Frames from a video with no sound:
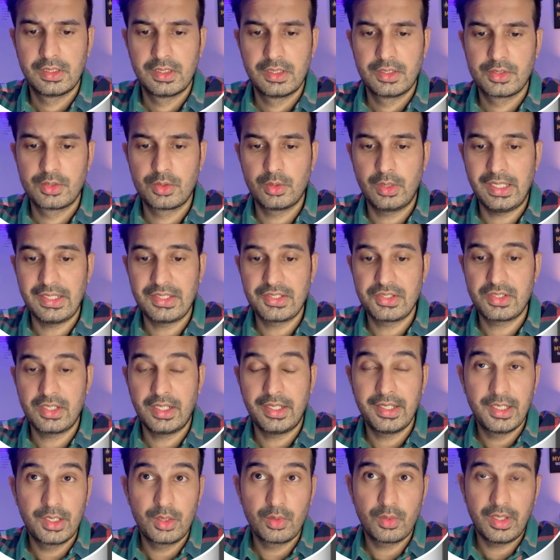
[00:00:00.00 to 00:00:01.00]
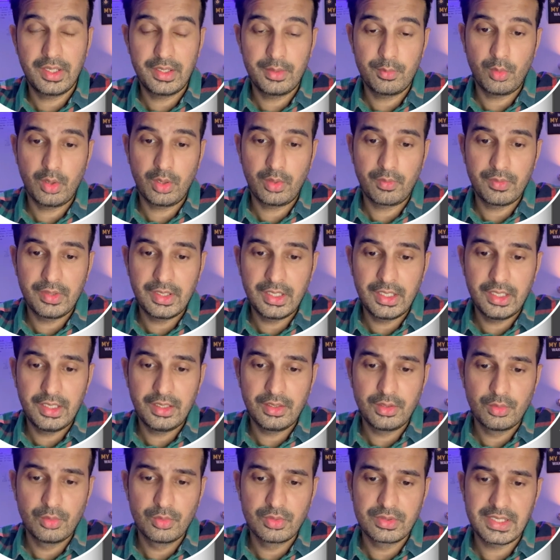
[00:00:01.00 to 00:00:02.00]
So at Study Tonight, what we
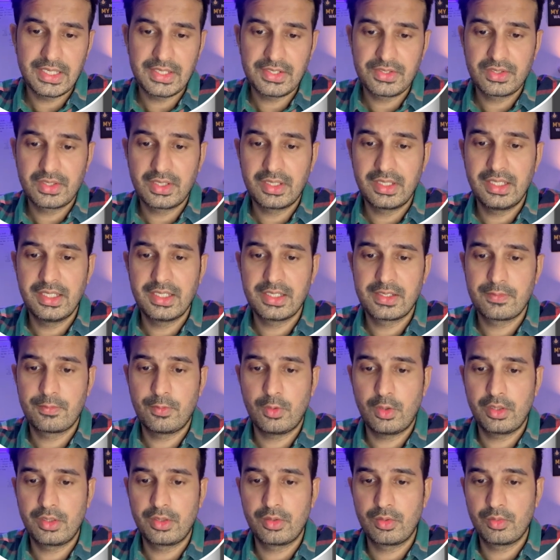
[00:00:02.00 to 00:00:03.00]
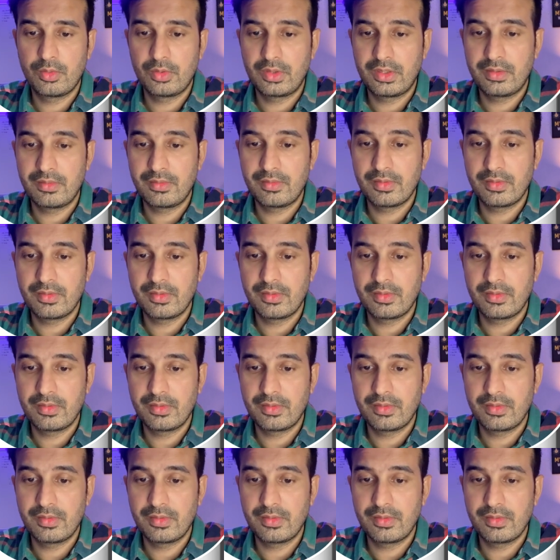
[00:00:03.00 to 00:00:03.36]
use S3 is for you know